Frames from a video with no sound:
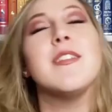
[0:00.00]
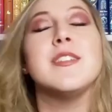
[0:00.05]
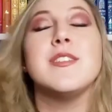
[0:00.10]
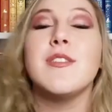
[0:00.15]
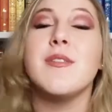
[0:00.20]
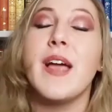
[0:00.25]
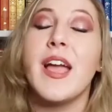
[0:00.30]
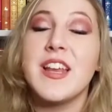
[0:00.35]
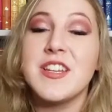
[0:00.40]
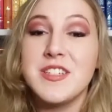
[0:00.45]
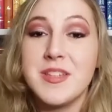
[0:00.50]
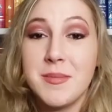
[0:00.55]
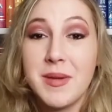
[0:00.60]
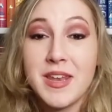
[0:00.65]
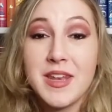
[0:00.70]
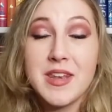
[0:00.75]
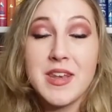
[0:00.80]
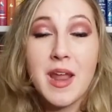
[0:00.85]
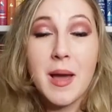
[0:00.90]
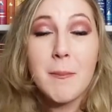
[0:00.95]
So actually
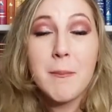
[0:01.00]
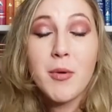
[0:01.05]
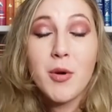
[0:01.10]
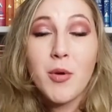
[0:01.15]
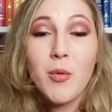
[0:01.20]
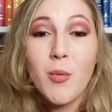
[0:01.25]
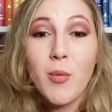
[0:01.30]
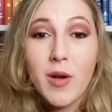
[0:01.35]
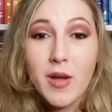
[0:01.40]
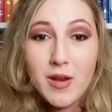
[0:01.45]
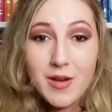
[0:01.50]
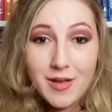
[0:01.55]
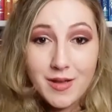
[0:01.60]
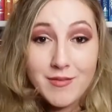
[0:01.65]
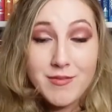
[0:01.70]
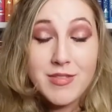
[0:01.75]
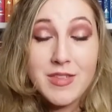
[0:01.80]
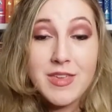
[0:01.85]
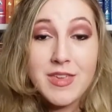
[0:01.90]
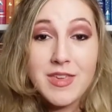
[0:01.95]
my number one of the